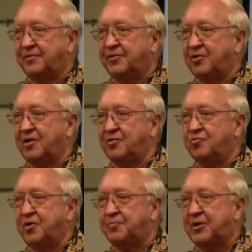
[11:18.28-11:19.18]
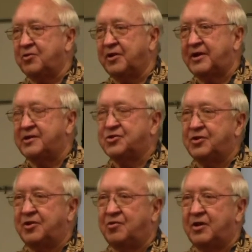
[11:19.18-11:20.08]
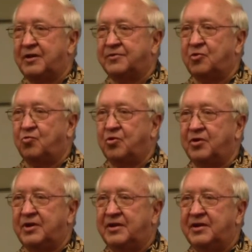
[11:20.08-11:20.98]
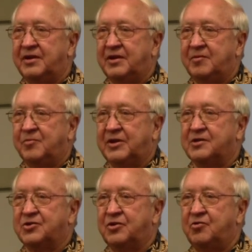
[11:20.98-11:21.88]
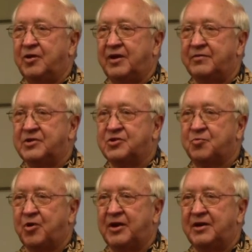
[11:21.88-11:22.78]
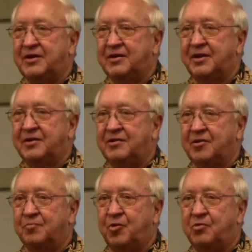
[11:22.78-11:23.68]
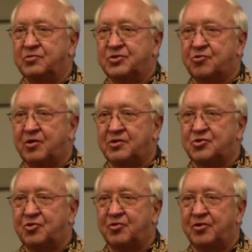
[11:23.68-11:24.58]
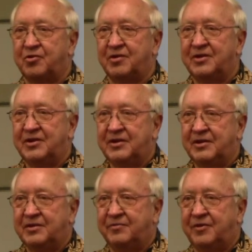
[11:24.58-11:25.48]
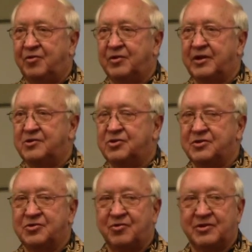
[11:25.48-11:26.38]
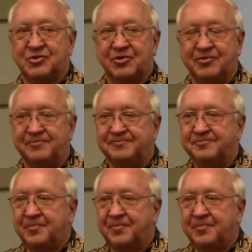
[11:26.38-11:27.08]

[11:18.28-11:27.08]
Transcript: If you're on drip irrigation, you don't have to worry because you don't have to spray hitting your post structure or your foundation structure.